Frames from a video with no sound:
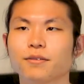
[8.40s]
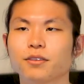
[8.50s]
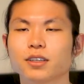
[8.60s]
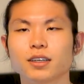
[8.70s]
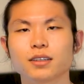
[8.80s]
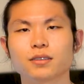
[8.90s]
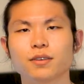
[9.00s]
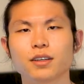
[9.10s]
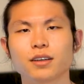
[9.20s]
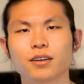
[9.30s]
today's
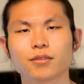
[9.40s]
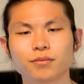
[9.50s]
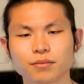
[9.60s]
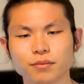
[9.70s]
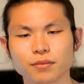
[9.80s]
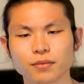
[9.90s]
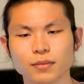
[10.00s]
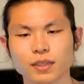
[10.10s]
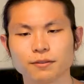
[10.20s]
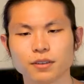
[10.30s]
video,
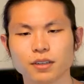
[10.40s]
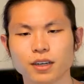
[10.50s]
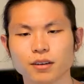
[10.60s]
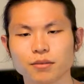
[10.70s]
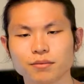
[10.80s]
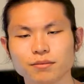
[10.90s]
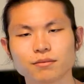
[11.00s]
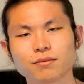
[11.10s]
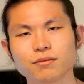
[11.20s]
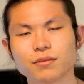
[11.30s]
if you know
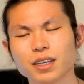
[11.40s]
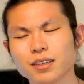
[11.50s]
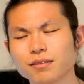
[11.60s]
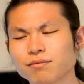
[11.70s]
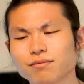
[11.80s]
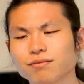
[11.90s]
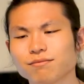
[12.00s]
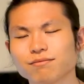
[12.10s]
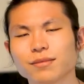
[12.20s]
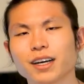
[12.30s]
me,
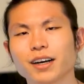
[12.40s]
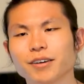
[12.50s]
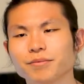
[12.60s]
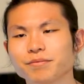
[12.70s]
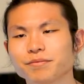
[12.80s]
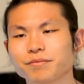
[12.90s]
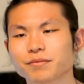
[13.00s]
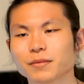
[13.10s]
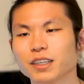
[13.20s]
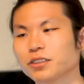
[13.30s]
I'll
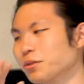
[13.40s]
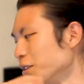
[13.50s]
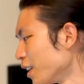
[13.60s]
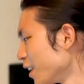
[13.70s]
just redo that.